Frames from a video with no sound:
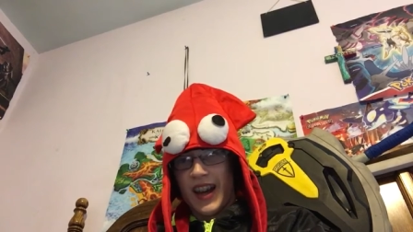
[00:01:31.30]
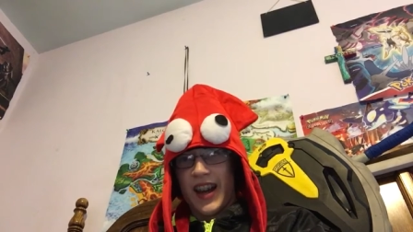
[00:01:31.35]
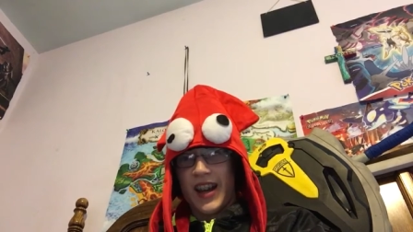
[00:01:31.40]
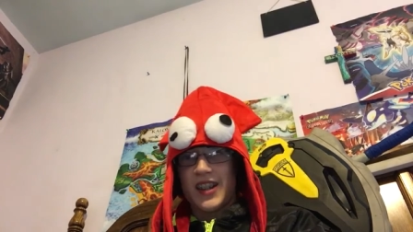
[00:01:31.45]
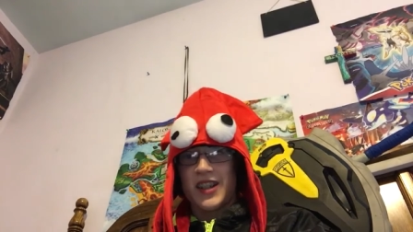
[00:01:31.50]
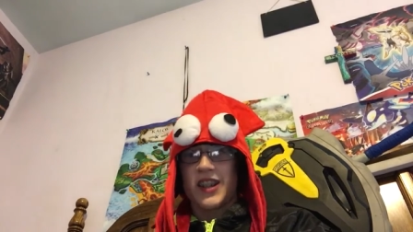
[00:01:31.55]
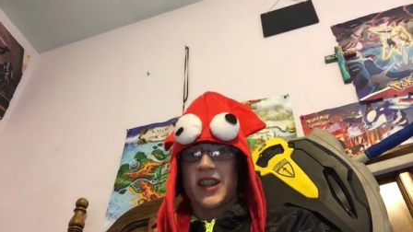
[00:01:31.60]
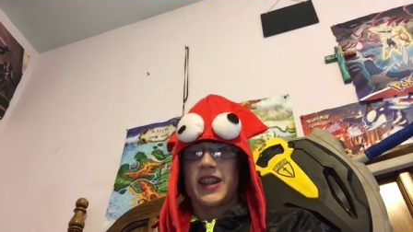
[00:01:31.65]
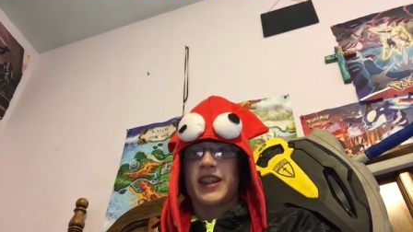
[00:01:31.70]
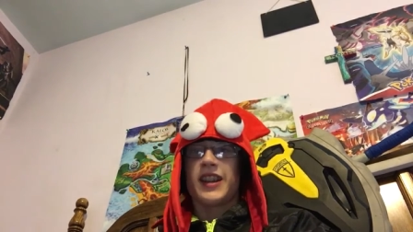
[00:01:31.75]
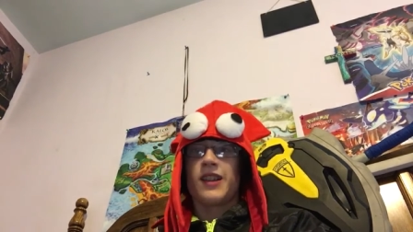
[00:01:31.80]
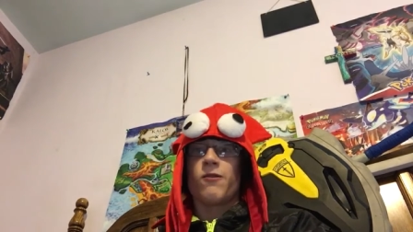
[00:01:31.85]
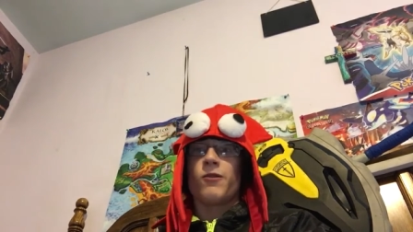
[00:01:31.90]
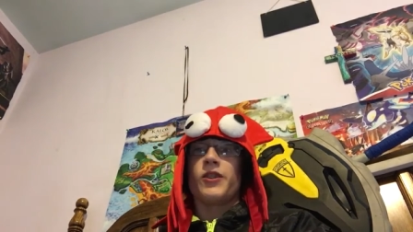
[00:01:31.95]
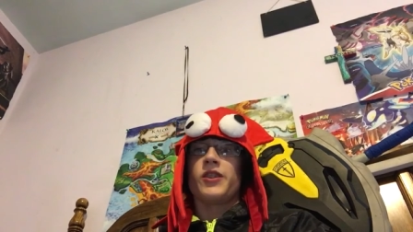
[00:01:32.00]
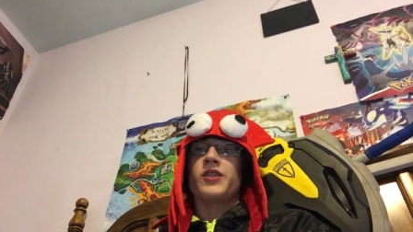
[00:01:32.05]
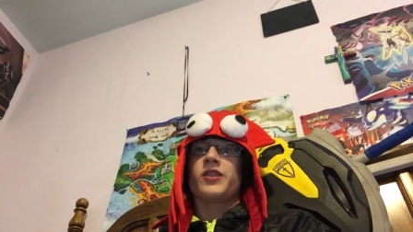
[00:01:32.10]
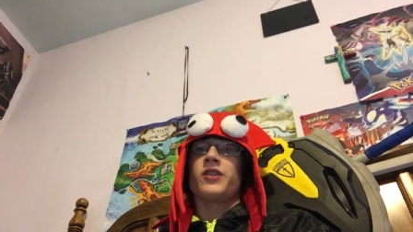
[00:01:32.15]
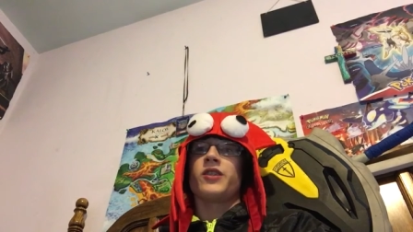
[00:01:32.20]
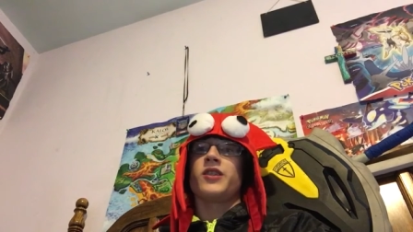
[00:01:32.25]
I actually got that
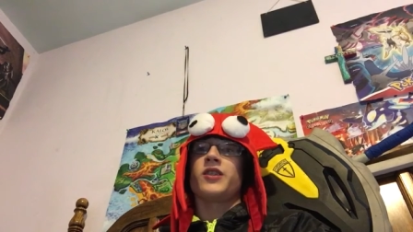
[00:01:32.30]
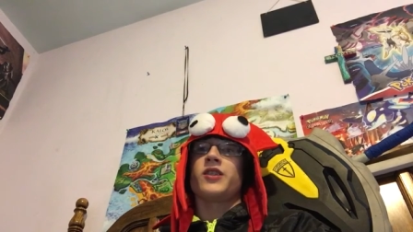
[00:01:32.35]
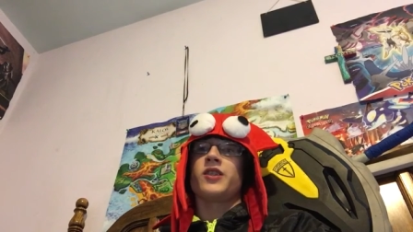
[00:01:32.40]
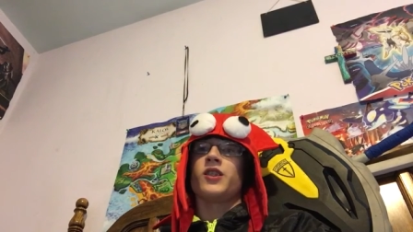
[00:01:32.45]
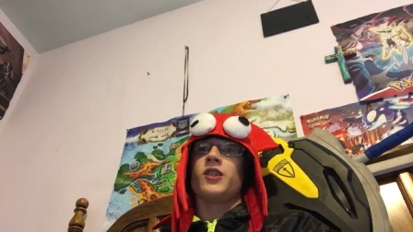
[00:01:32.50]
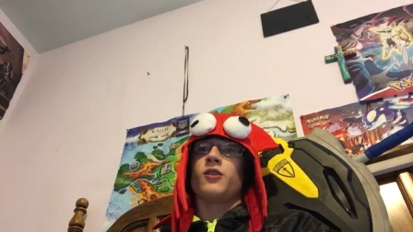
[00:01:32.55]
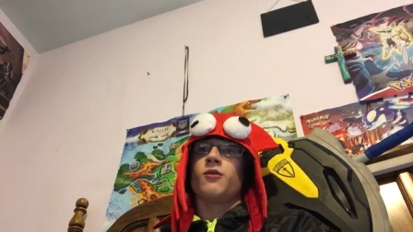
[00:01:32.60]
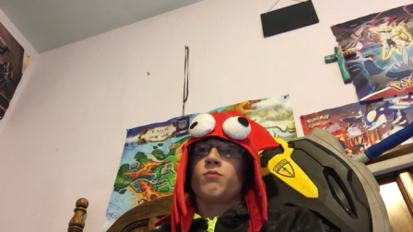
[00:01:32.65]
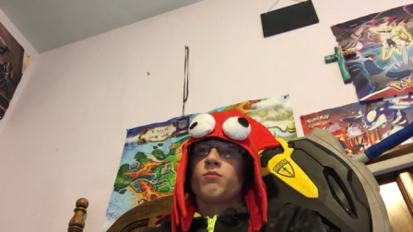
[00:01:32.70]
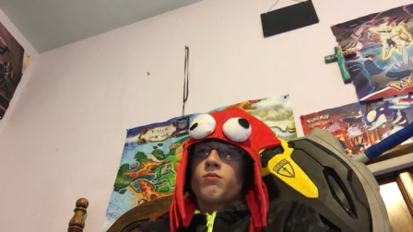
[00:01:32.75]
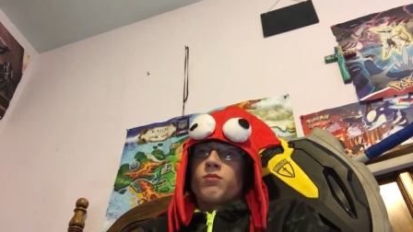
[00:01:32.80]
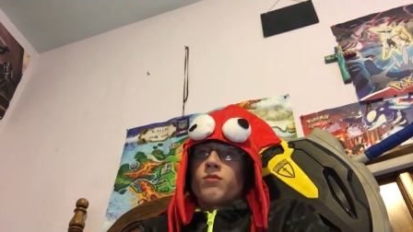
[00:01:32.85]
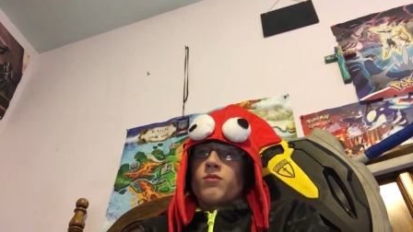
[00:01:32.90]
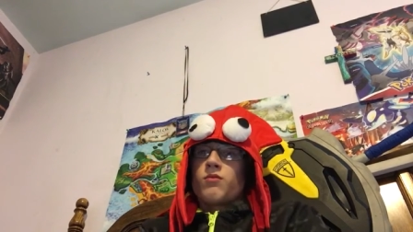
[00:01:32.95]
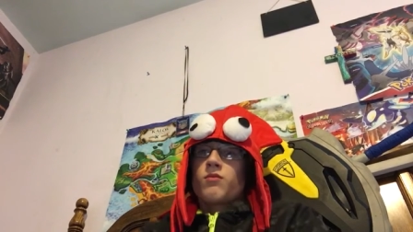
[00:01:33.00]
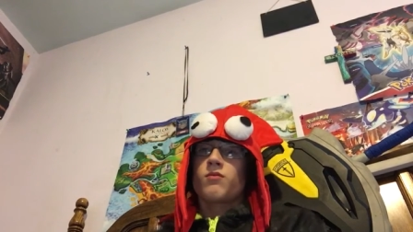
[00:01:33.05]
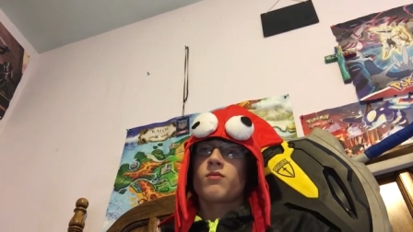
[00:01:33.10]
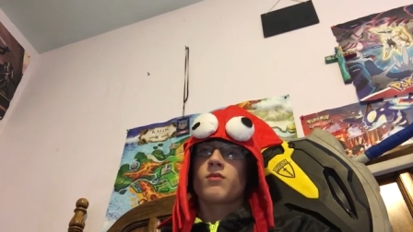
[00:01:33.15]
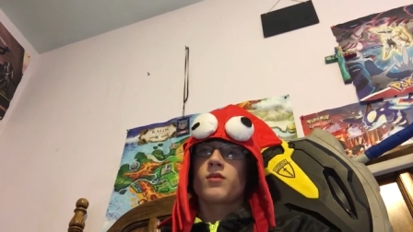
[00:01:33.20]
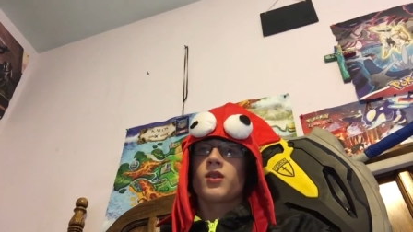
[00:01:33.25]
recently, so
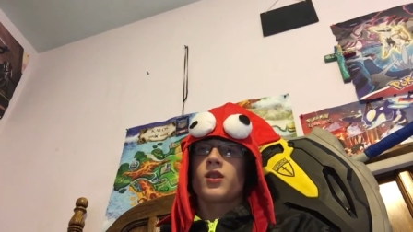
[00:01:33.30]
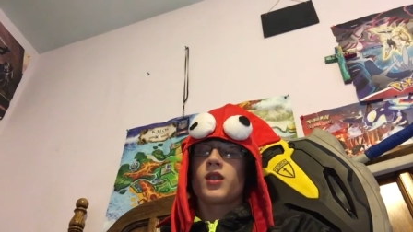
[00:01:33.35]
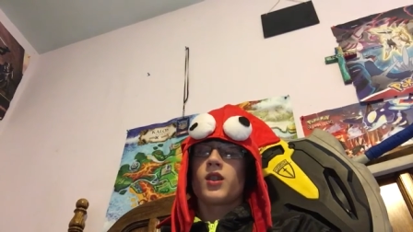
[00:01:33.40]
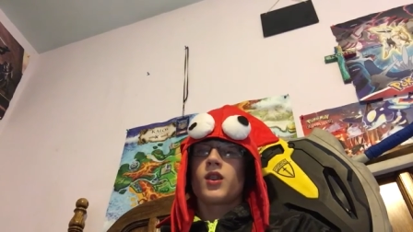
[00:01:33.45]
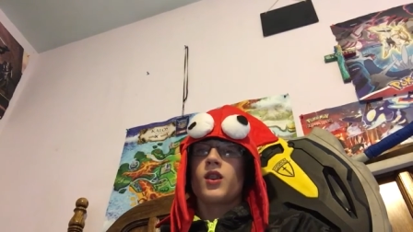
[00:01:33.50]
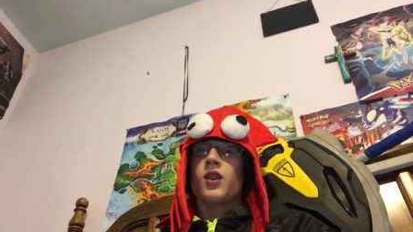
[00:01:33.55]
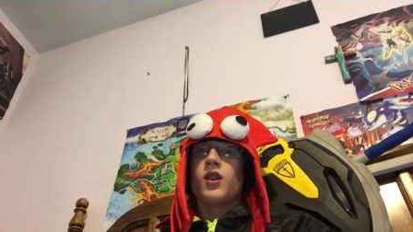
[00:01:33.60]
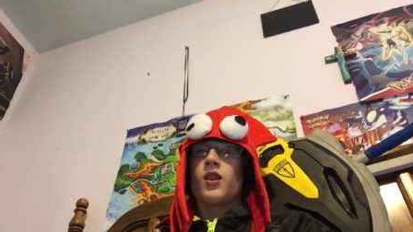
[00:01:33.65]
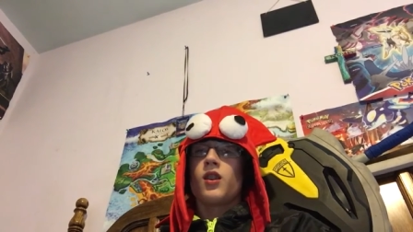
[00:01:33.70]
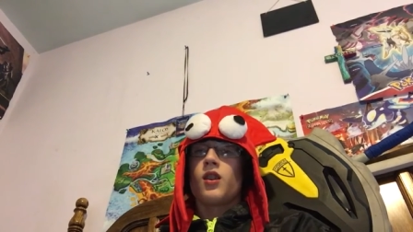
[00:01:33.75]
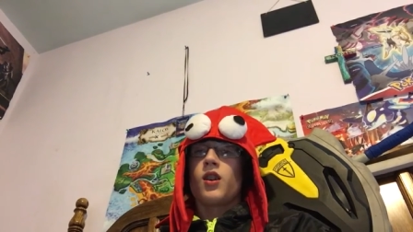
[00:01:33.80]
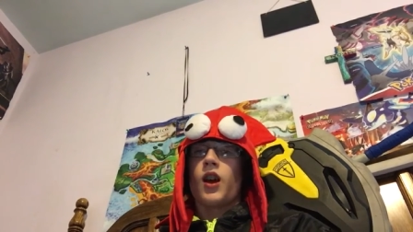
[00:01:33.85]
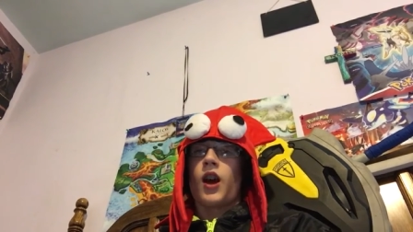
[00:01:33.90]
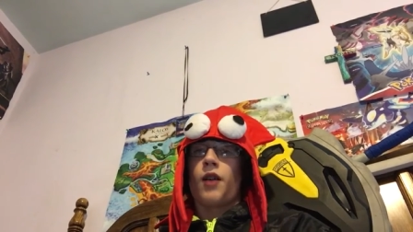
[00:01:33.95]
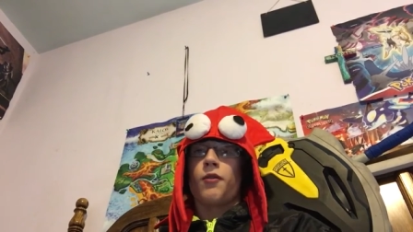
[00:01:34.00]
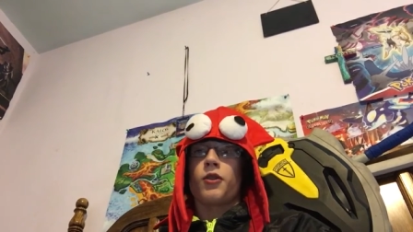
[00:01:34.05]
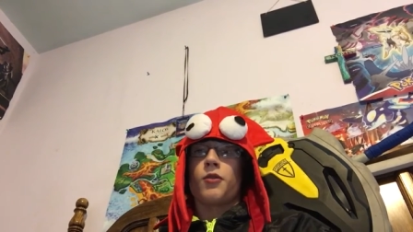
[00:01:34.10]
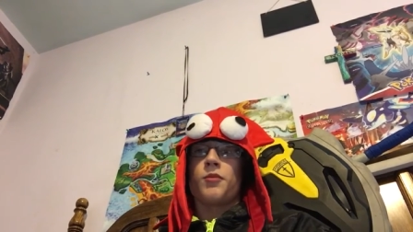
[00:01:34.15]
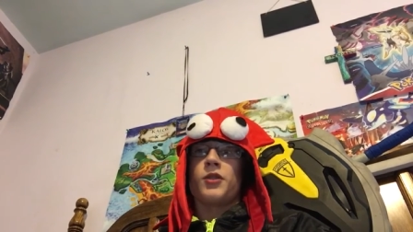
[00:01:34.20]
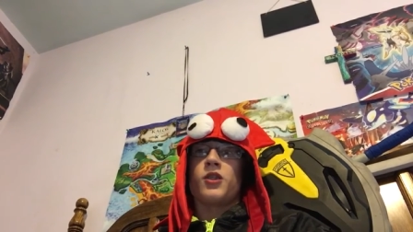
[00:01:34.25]

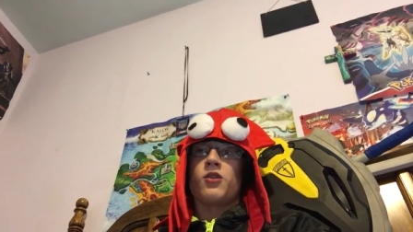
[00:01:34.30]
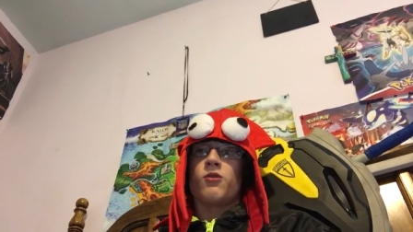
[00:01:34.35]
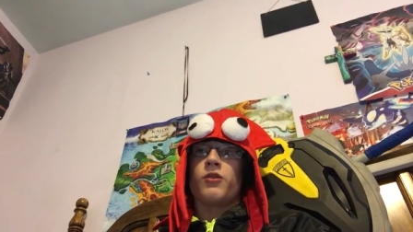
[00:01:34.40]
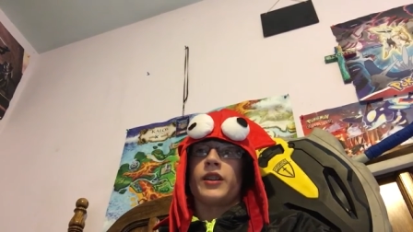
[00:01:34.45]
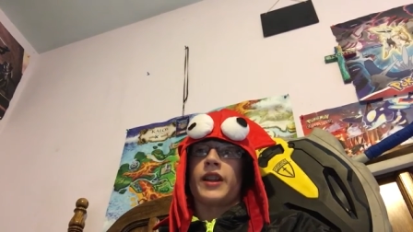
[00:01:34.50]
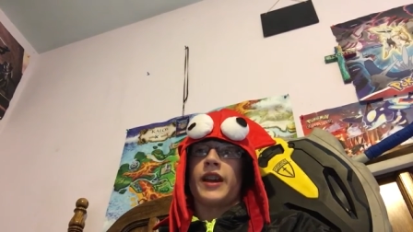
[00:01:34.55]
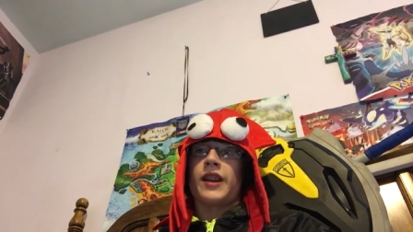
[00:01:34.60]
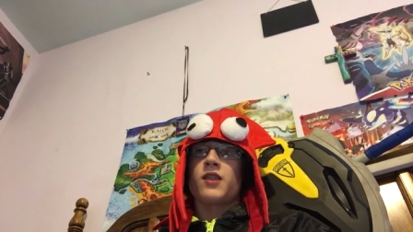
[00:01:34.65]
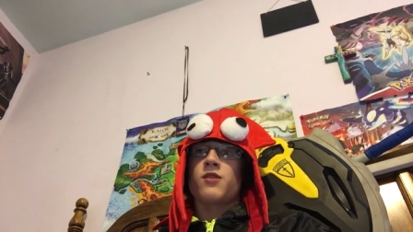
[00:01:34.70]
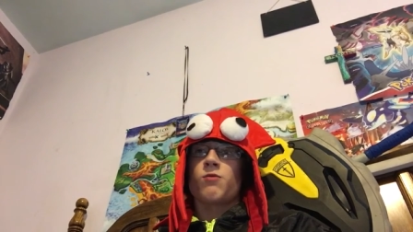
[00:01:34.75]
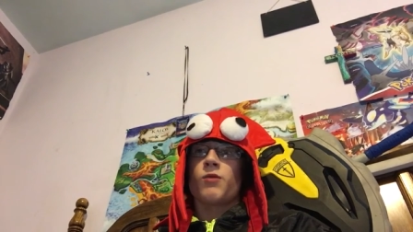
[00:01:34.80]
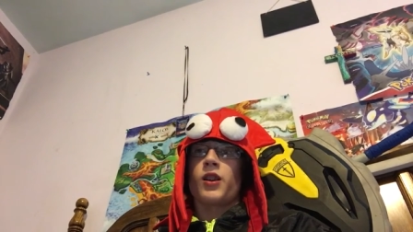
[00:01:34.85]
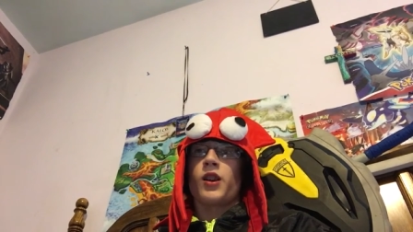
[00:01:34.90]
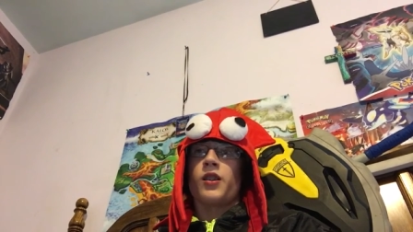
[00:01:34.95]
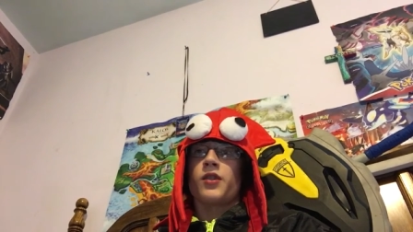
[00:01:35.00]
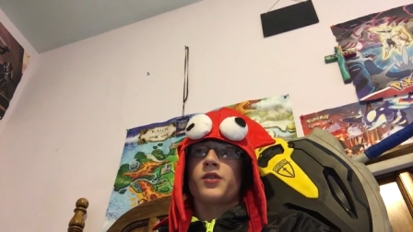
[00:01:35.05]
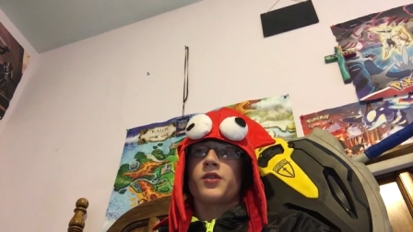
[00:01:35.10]
I'm going to be doing that as well.